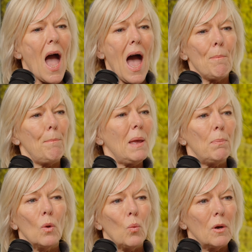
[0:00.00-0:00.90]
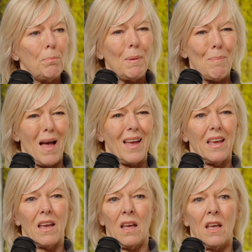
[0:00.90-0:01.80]
And people would be
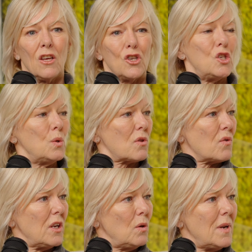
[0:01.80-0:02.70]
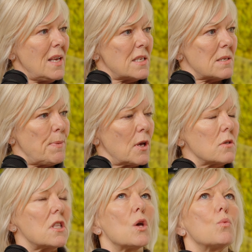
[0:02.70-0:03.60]
buying 2 or 3 units
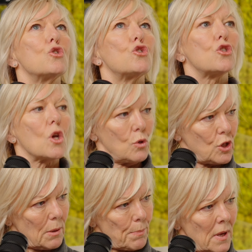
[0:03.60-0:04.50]
because they were so cheap.